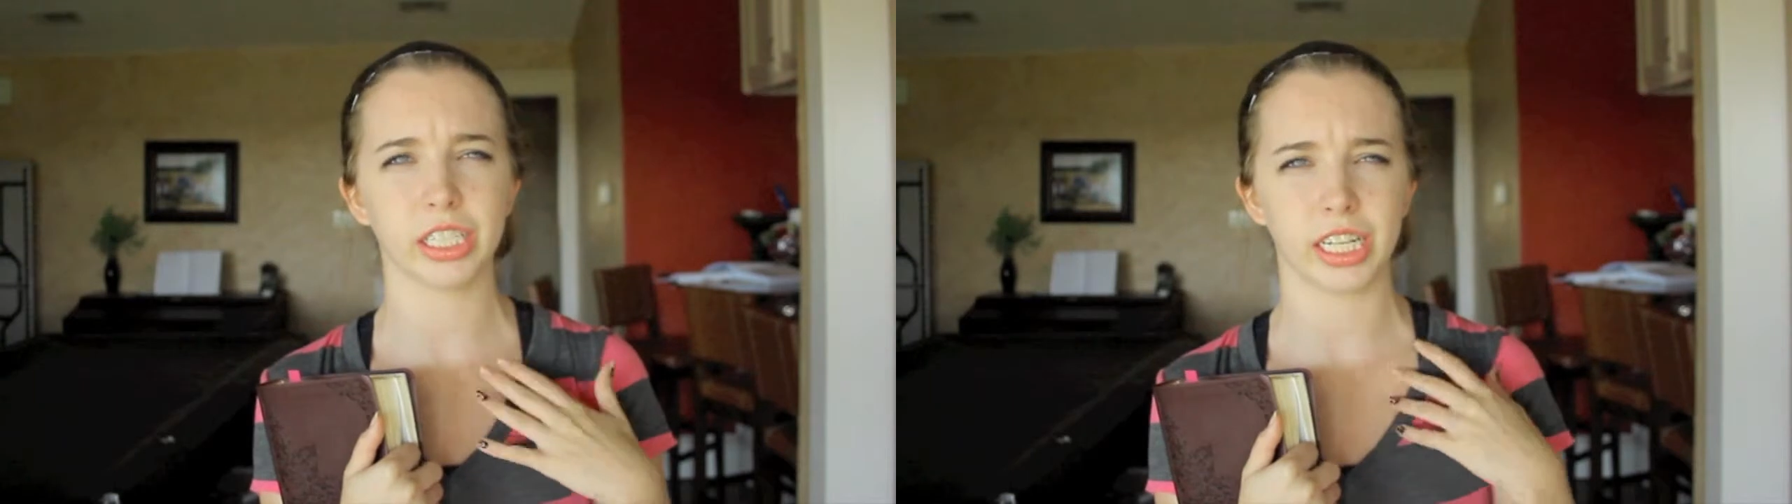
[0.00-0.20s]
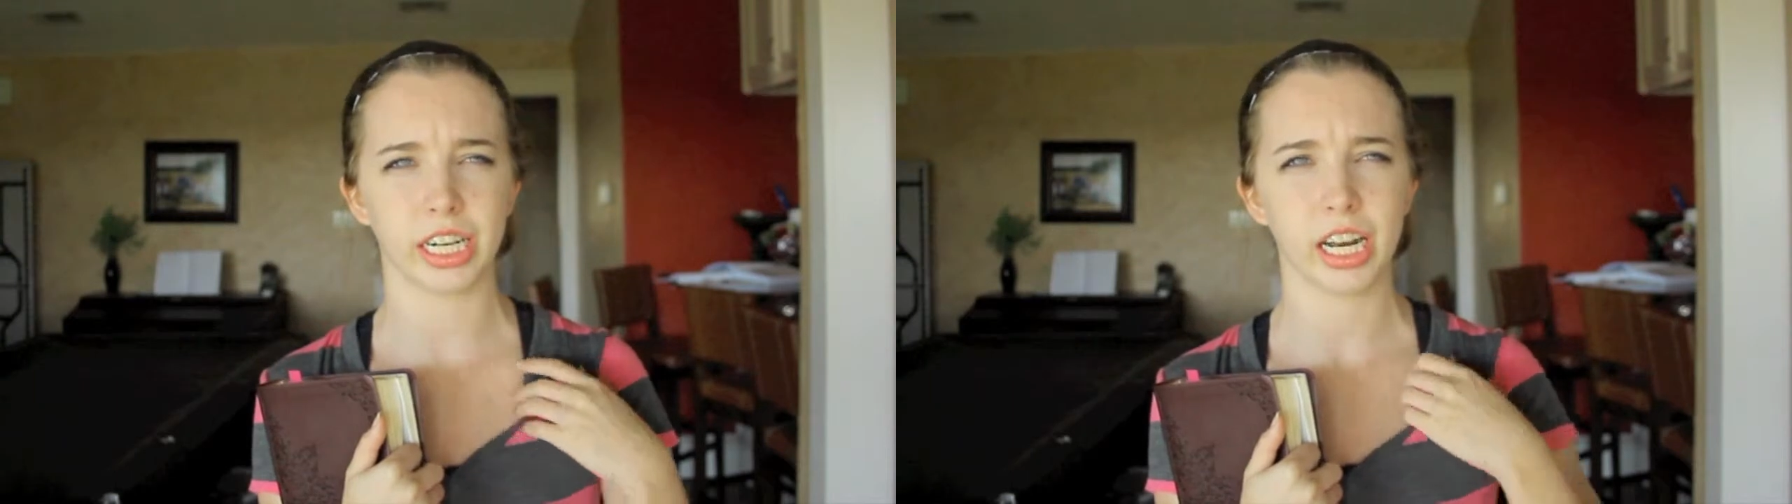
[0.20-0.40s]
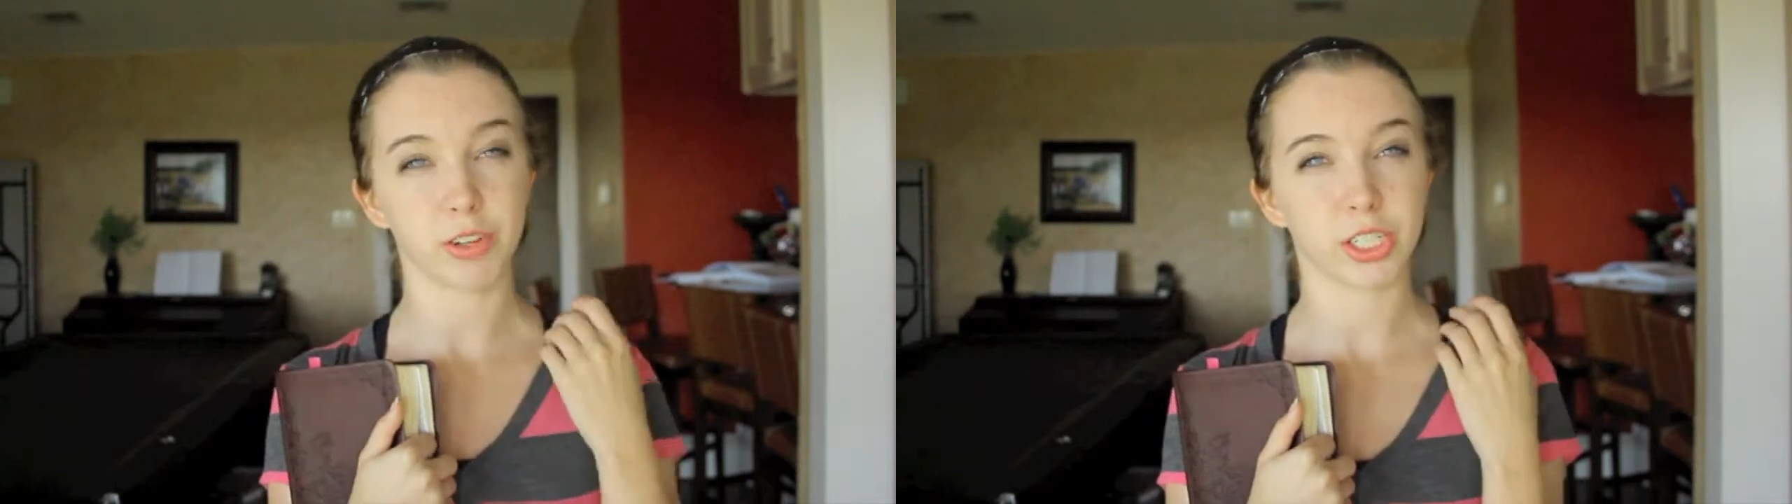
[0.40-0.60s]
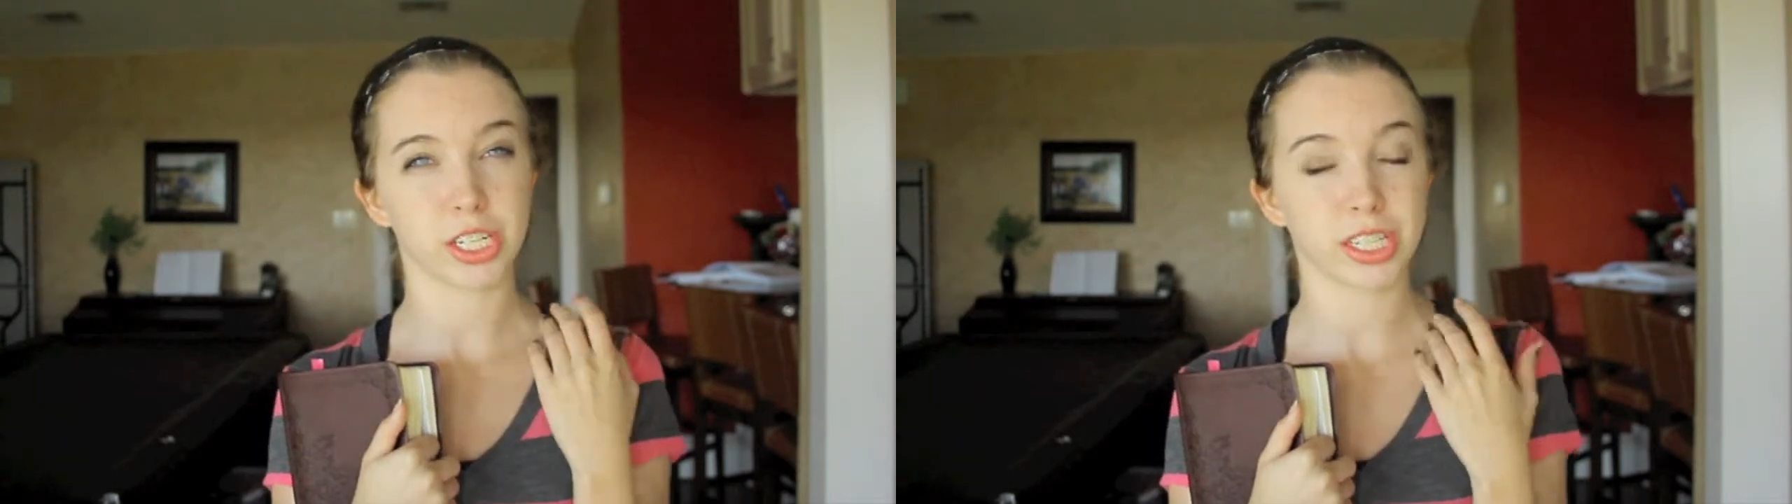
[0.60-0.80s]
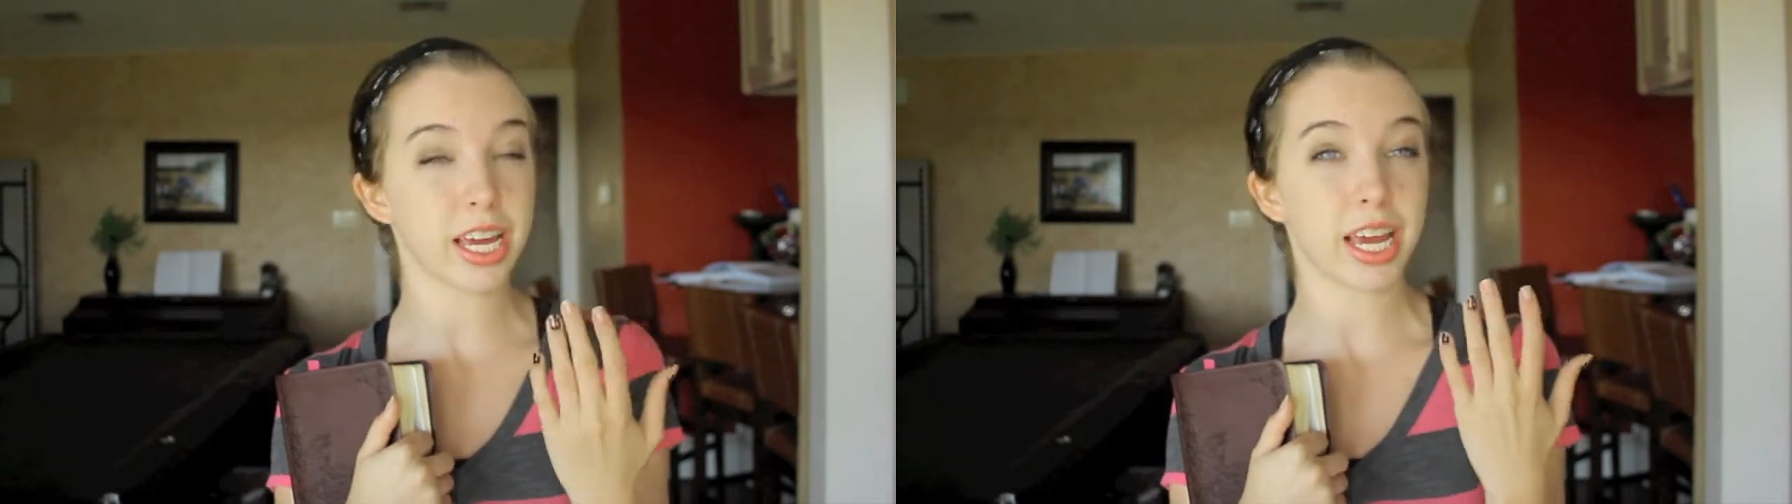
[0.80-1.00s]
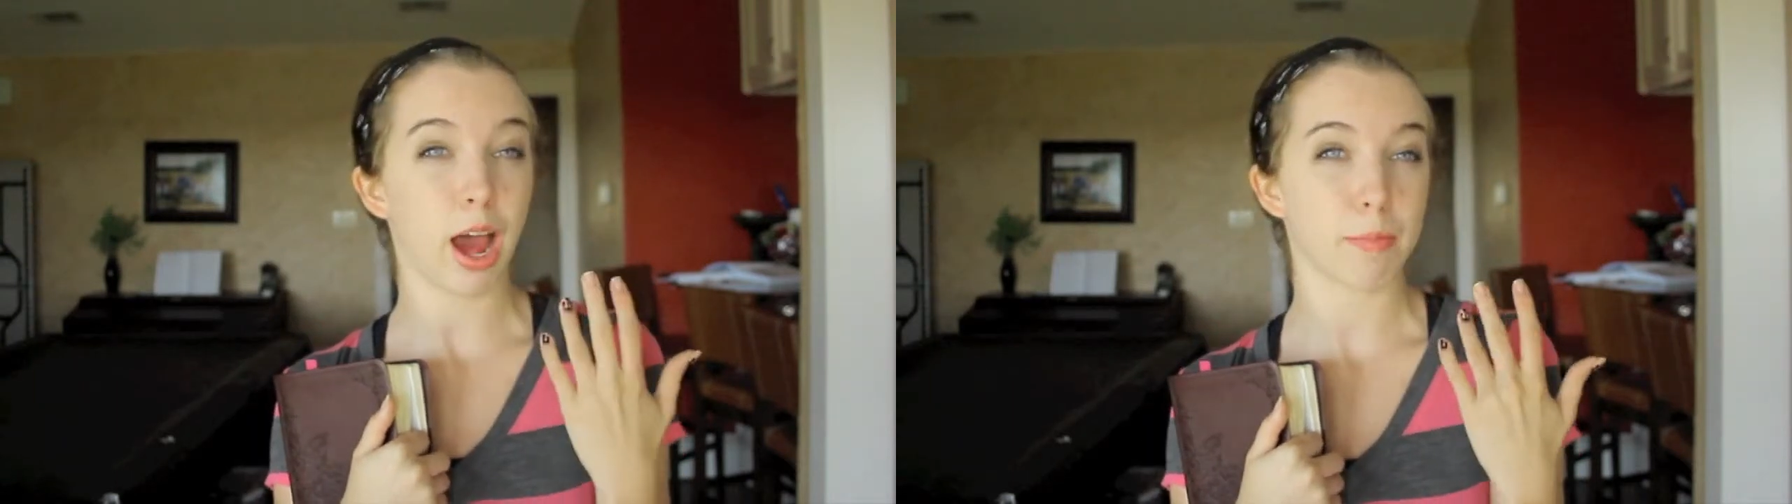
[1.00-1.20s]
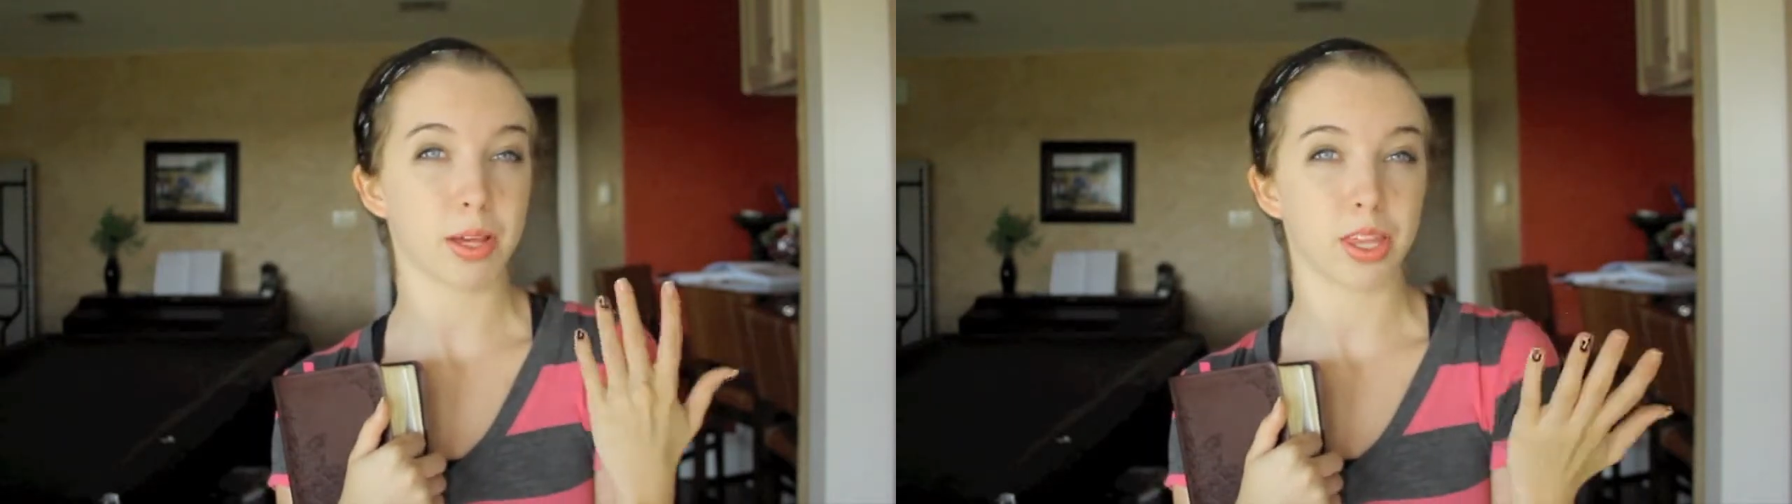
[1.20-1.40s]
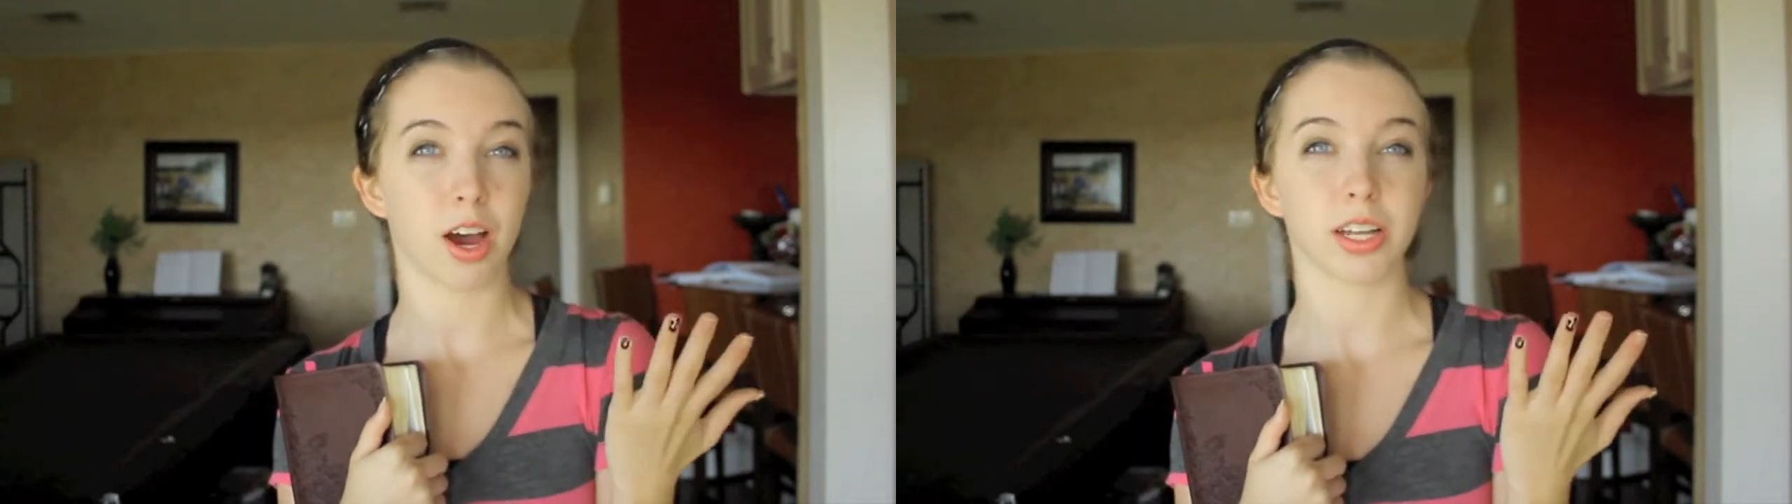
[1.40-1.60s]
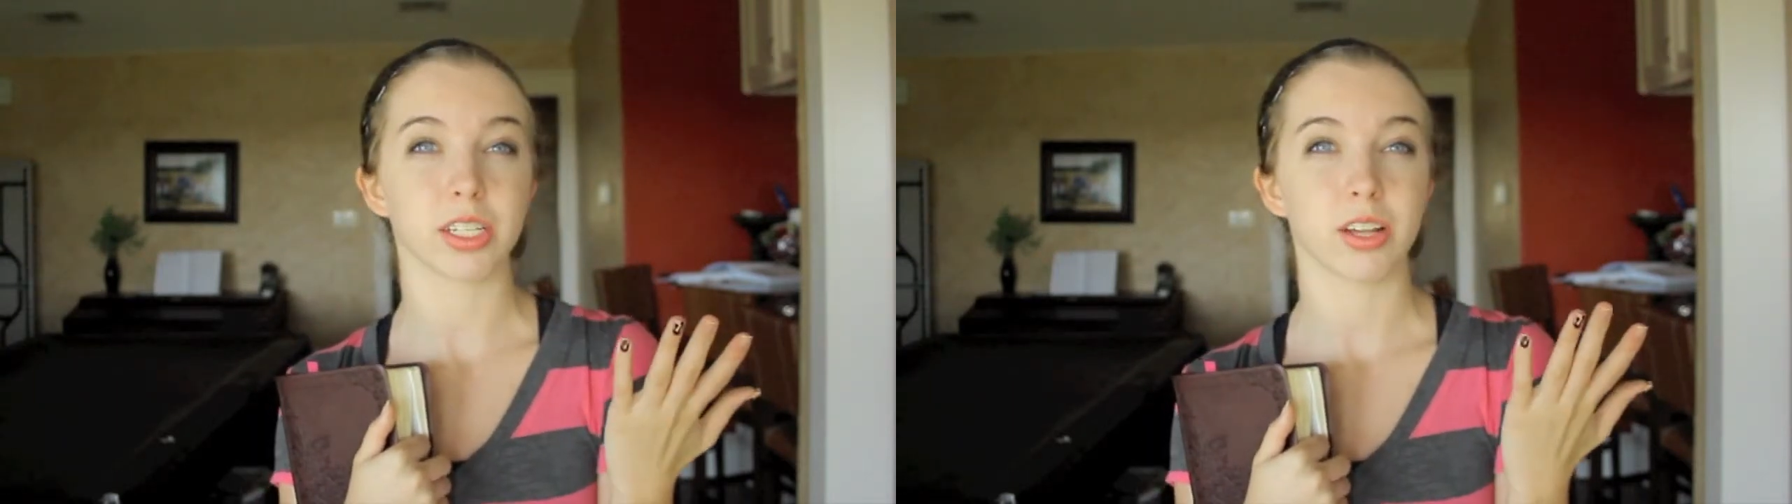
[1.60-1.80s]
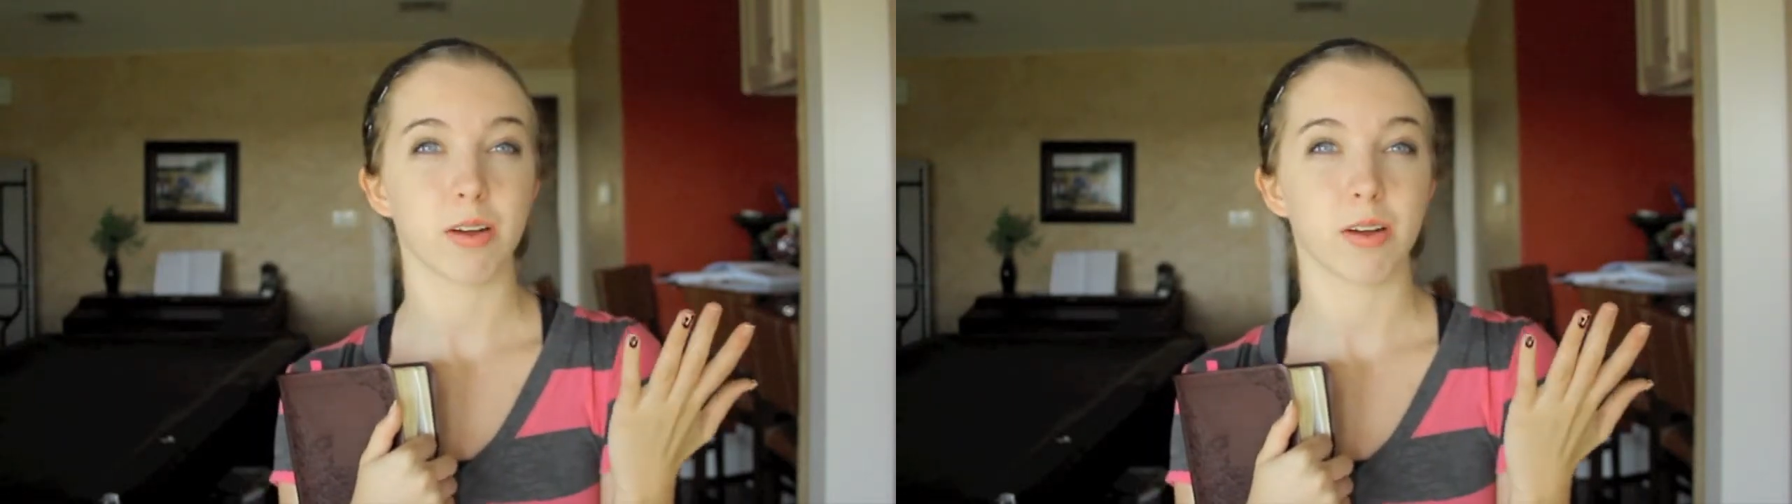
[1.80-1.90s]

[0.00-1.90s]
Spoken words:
and if you just think happy thoughts,